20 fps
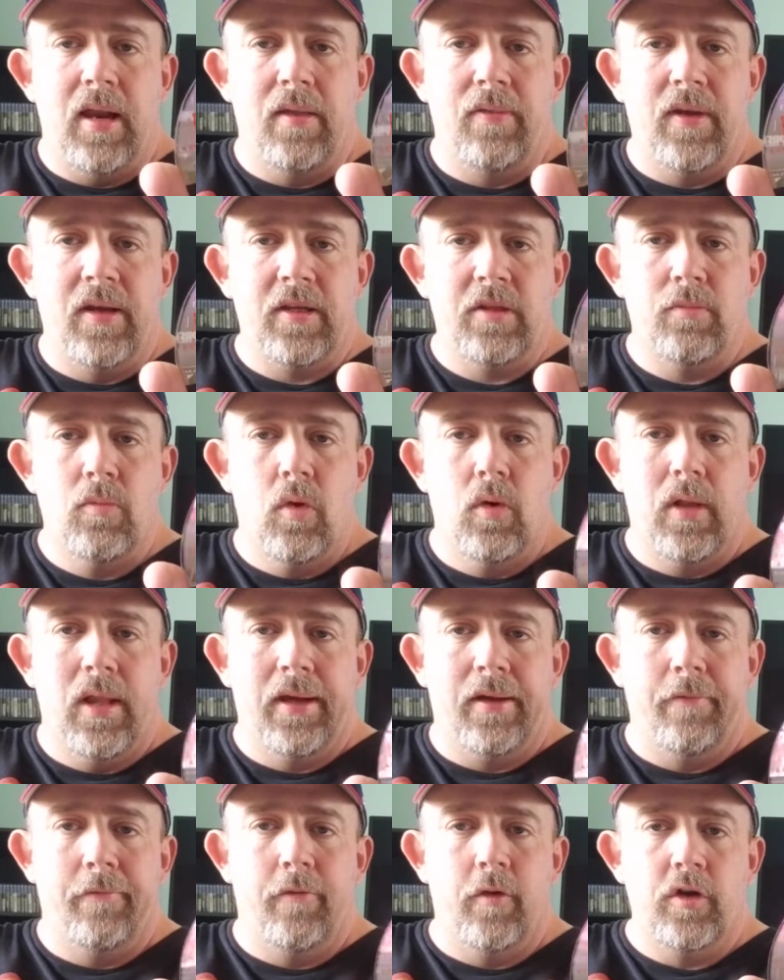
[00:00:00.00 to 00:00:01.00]
I think it's more
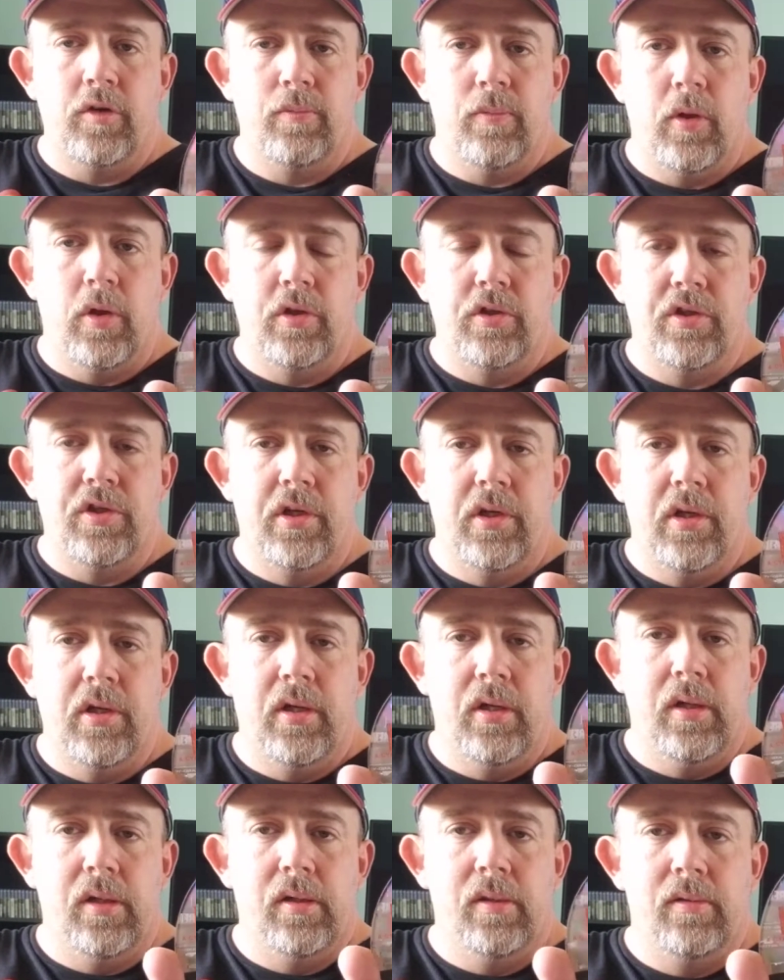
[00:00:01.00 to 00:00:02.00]
like a first
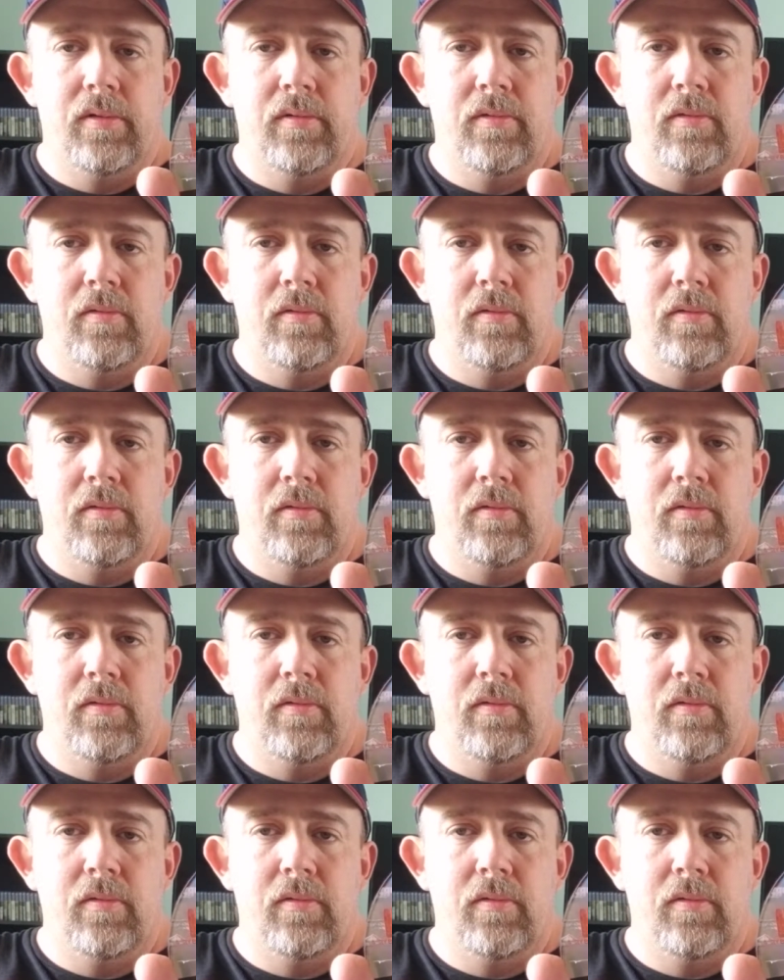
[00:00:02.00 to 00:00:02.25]
person,